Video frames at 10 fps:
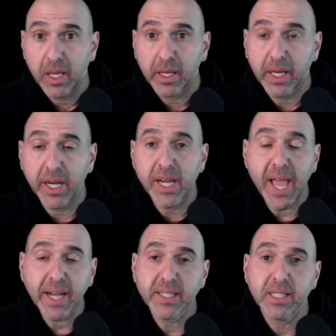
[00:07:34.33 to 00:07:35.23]

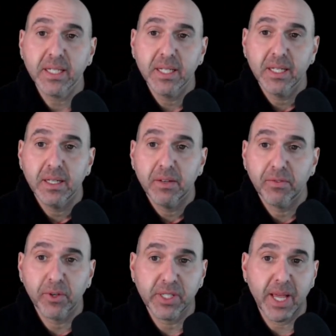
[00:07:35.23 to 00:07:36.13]
connect,
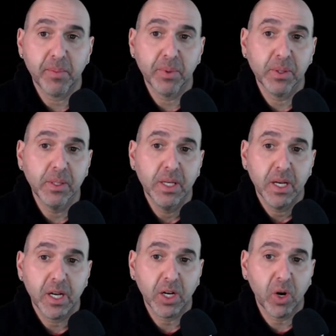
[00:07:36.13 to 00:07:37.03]
for example,
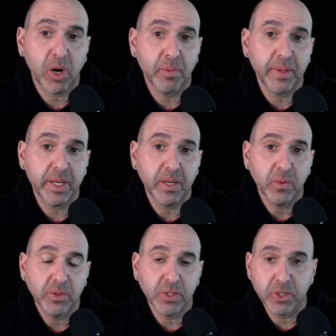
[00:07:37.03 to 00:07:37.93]
a carbon
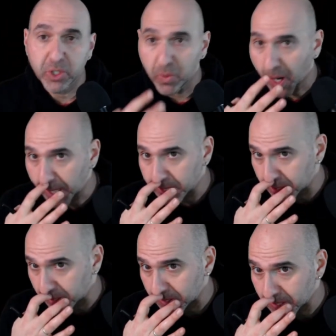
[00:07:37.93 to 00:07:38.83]
to 2
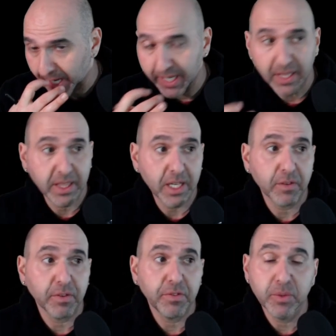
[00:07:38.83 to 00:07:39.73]
oxygens. I can think of
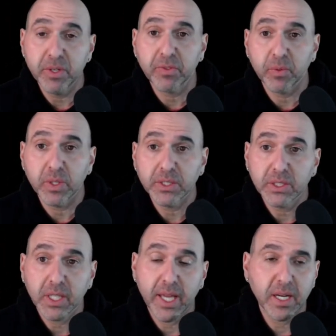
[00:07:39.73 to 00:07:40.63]
a few different ones.
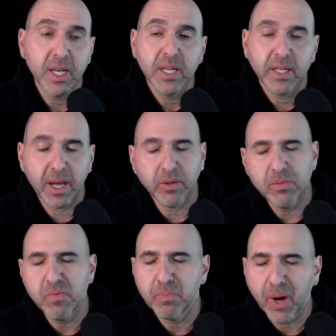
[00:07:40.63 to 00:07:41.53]
And now
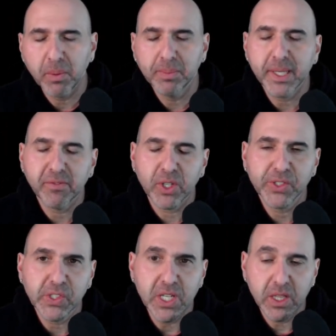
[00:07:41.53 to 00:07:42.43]
you probably have all
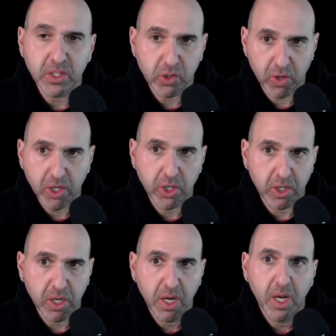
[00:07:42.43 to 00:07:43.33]
seen the structure
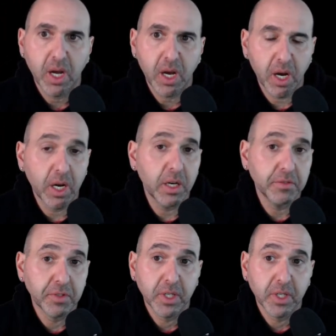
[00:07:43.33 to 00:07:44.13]
of